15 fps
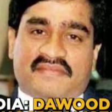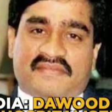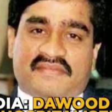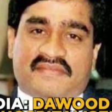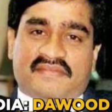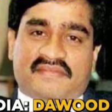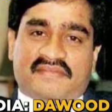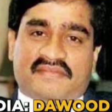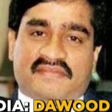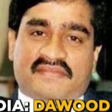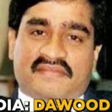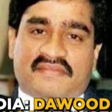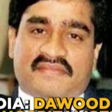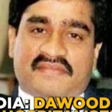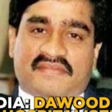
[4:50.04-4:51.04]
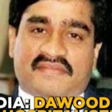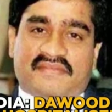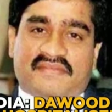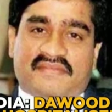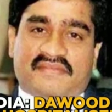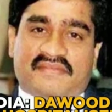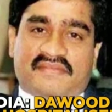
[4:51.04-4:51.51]

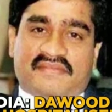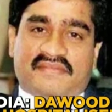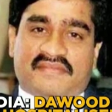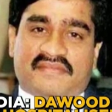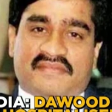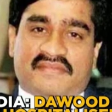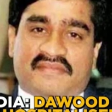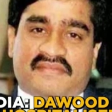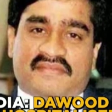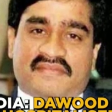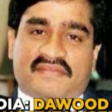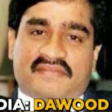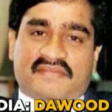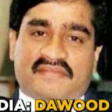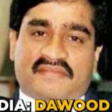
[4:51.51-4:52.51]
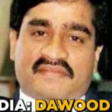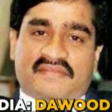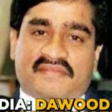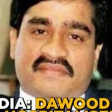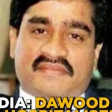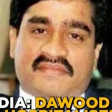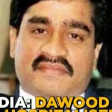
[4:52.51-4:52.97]

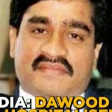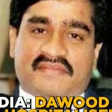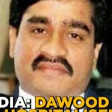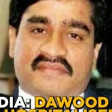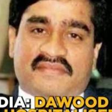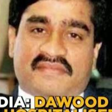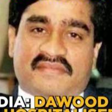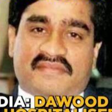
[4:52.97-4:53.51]
The person shown says nothing.